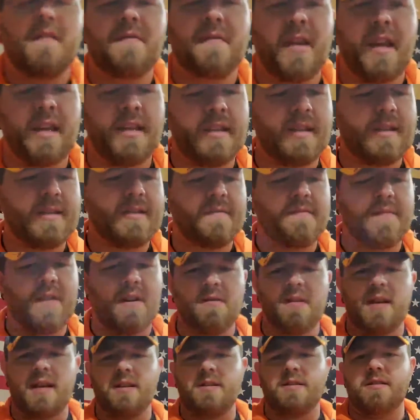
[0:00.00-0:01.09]
Fernandez
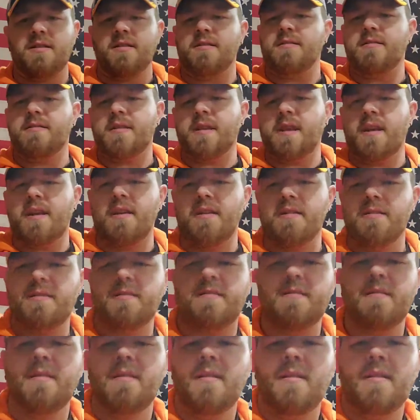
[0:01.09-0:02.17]
Foundation
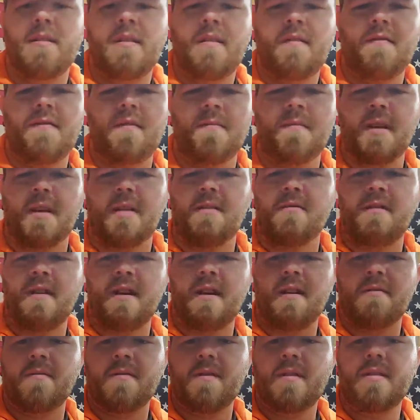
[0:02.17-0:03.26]
cigars from
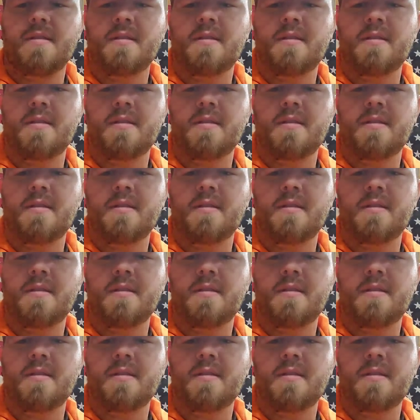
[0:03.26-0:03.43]
Nicaragua.